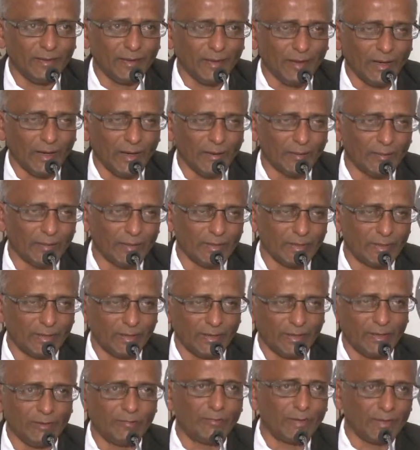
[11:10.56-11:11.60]

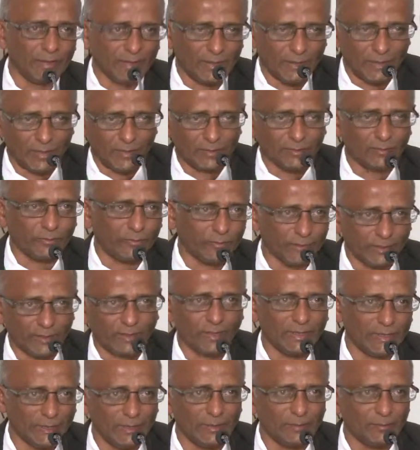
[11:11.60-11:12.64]
refund tax all the
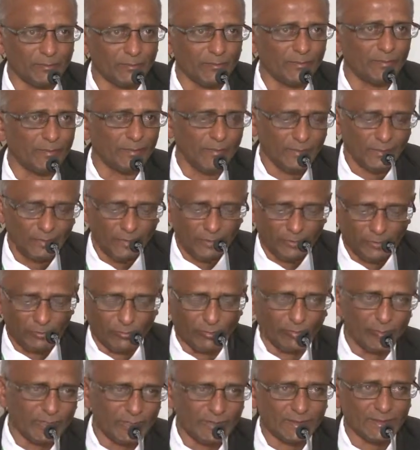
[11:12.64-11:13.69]
time to a
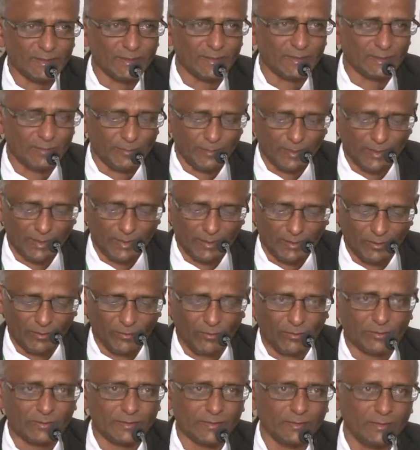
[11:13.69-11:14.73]
business that's making
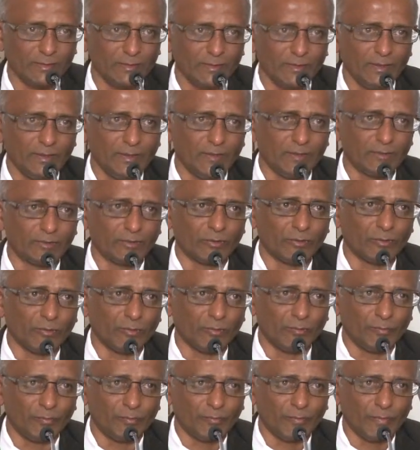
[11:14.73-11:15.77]
loss.
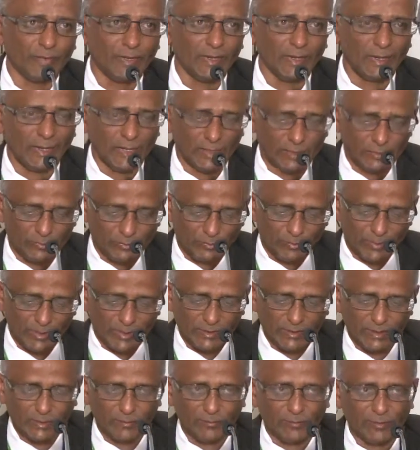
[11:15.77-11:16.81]
So it has to be a
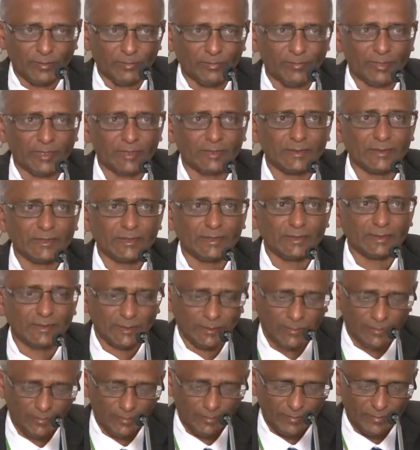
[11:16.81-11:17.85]
genuine business.
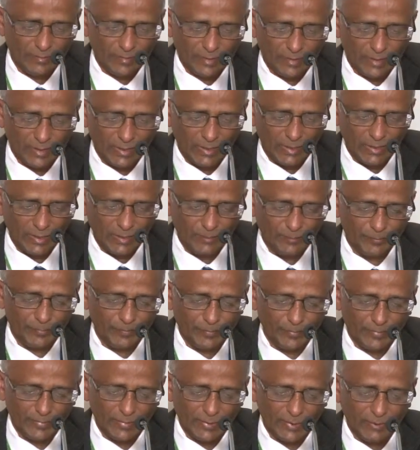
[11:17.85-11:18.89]

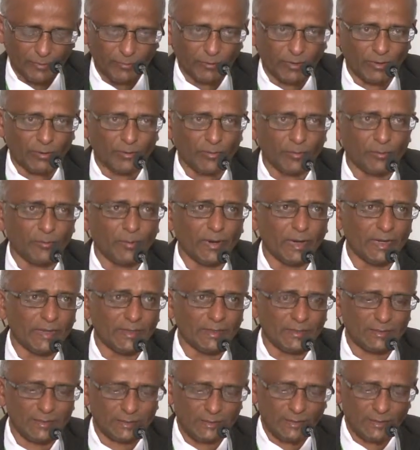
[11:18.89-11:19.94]
One of the ways